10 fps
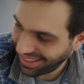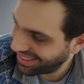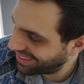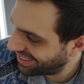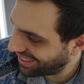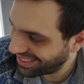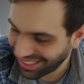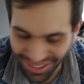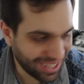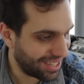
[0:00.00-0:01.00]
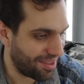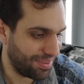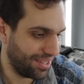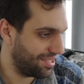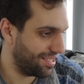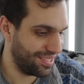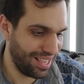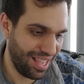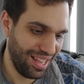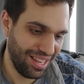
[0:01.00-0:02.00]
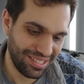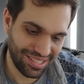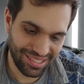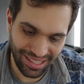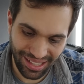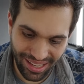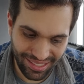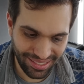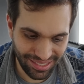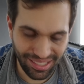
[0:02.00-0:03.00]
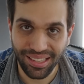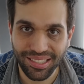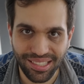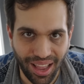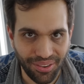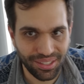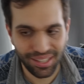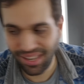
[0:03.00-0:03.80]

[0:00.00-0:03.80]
Let's let's hook it up and just just listen to the sound.